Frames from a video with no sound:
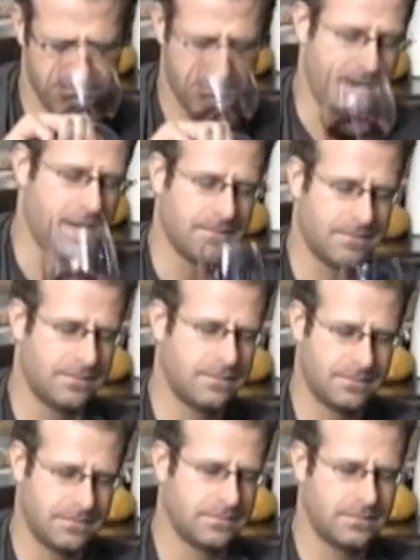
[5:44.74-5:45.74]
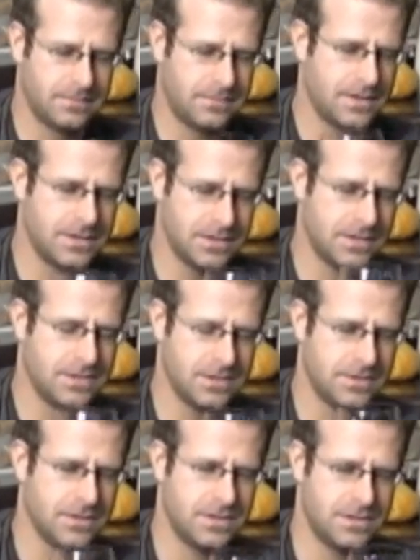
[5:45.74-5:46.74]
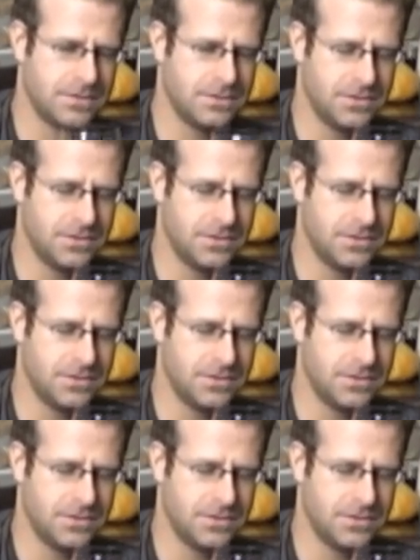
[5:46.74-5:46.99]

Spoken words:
Yeah, this is the